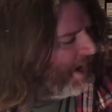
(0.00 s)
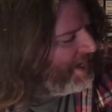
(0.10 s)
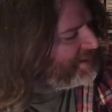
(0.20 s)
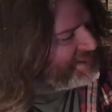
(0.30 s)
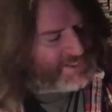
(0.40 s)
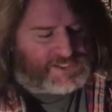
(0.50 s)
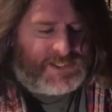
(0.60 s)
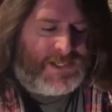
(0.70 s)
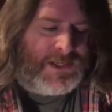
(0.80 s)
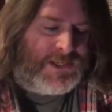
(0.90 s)
I
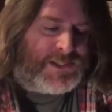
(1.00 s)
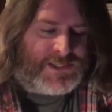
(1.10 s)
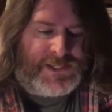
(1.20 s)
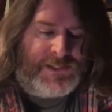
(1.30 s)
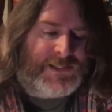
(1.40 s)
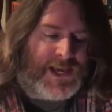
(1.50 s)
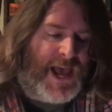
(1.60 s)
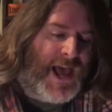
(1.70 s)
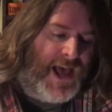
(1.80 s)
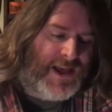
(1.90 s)
sitting in a tin
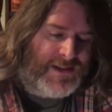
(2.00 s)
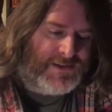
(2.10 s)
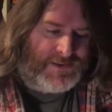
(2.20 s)
can,